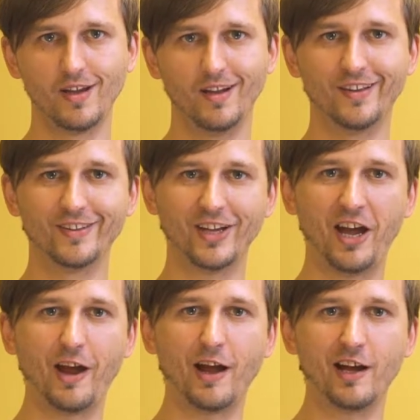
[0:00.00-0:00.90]
And
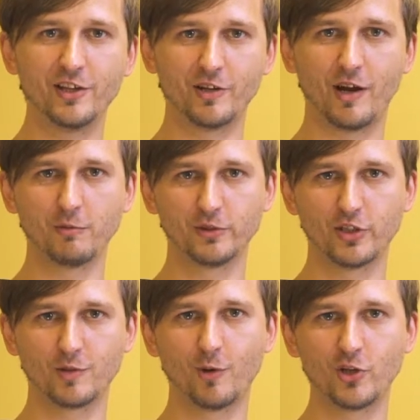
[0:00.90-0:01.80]
I was
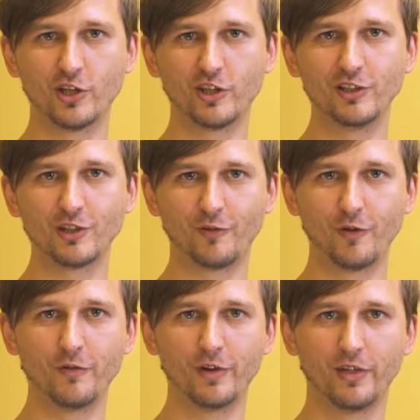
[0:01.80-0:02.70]
just watching
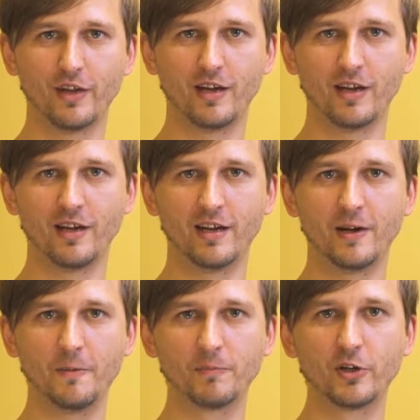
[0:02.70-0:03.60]
interview with
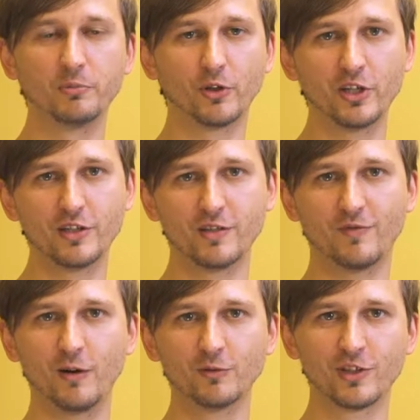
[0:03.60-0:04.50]
CryptoKitties
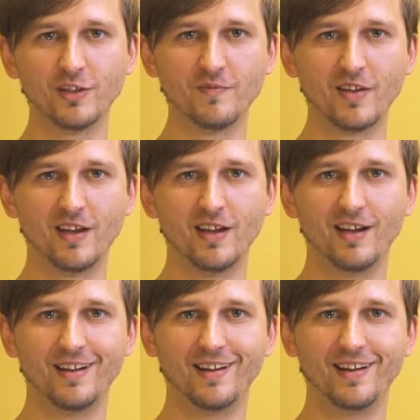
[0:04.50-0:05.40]
founder,
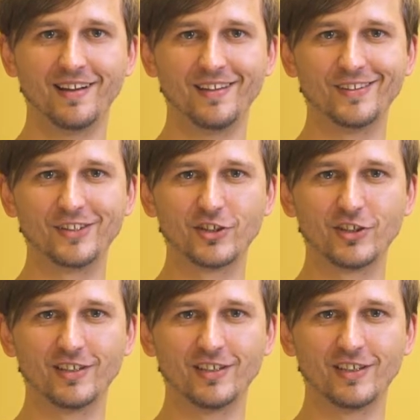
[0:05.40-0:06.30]
and
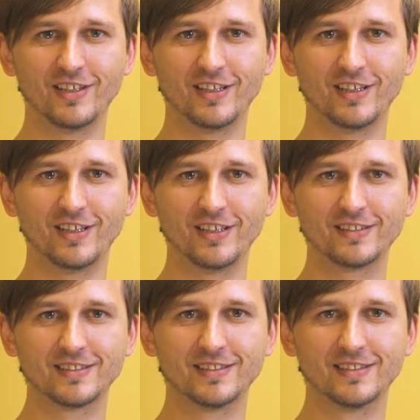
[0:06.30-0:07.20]

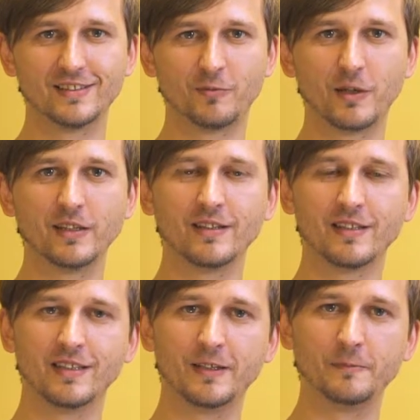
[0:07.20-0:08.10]
when
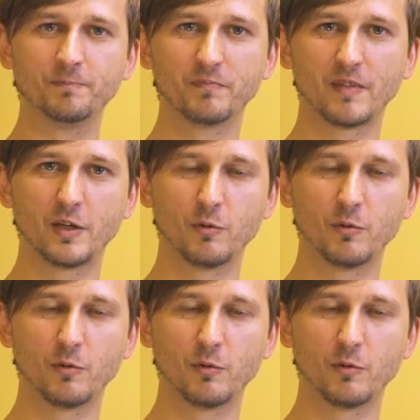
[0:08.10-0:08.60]
he